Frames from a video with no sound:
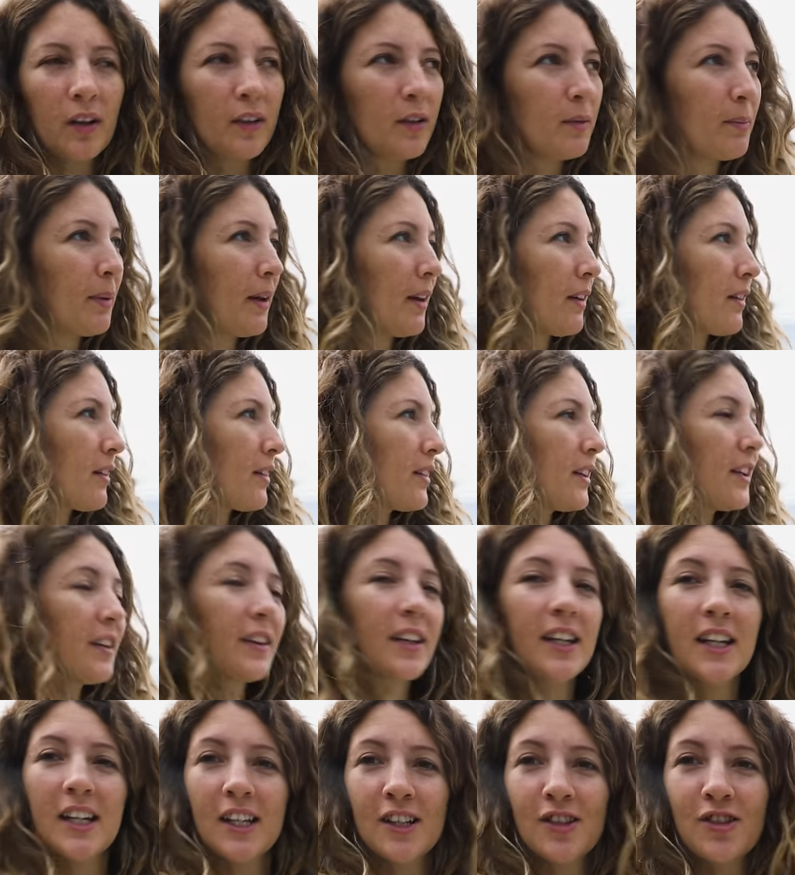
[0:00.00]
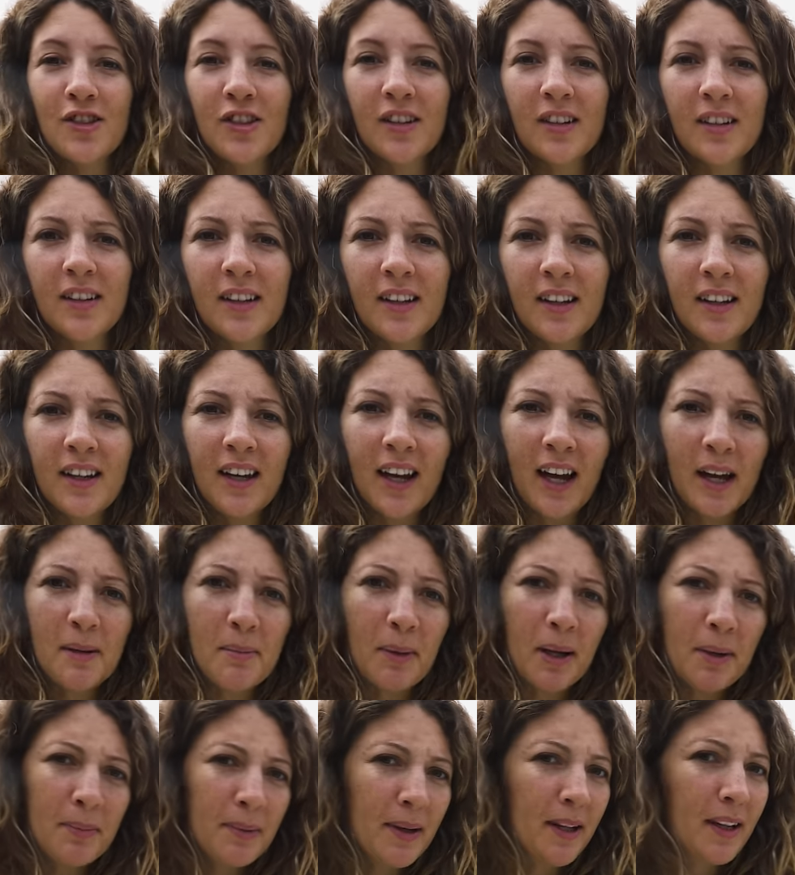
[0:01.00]
on the balcony, in the kitchen. I
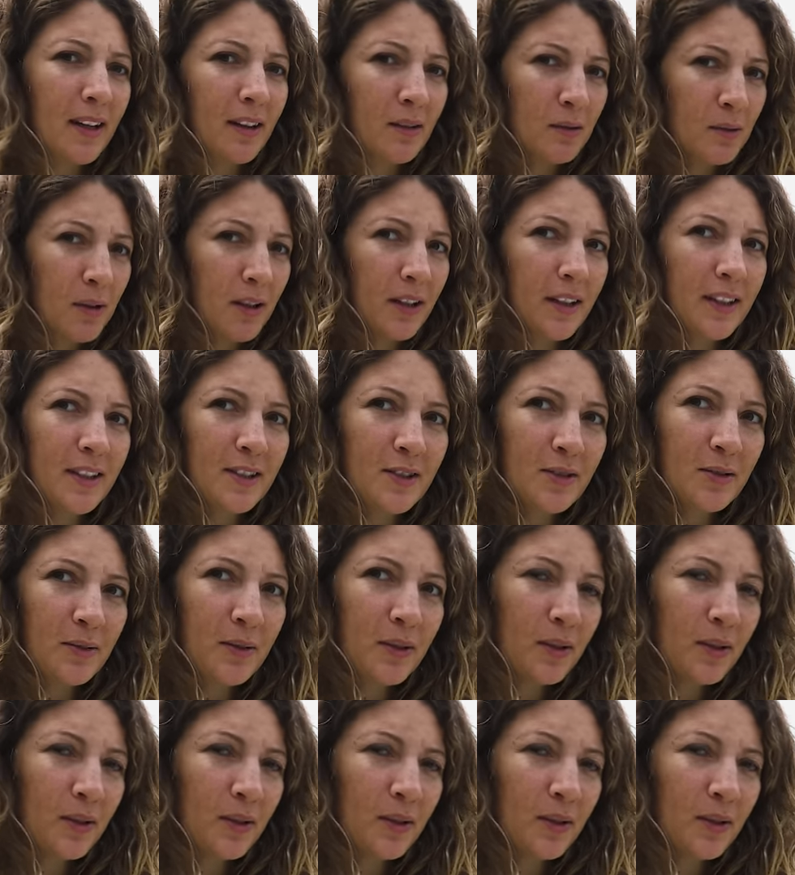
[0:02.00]
might be an alcoholic too,